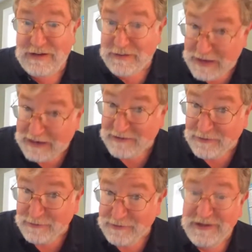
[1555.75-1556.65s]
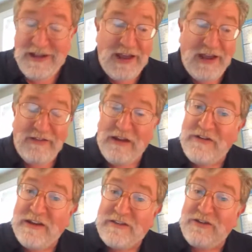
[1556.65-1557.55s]
main hole, and
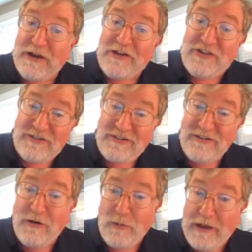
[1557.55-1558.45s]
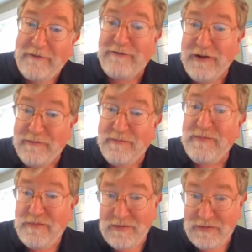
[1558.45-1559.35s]
then dig the trenches away
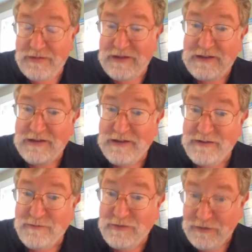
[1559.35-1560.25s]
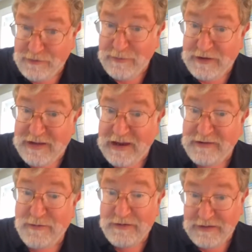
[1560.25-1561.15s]
from the
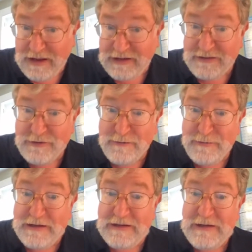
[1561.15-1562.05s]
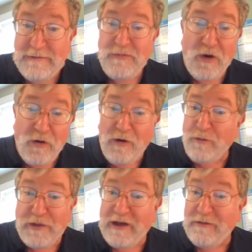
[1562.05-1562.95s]
tank, where the tank is going to be,
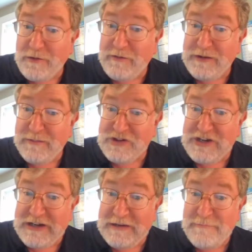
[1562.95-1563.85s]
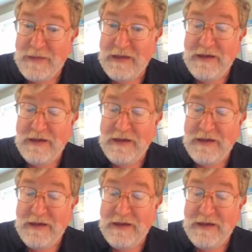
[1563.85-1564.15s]
all without moving the machine.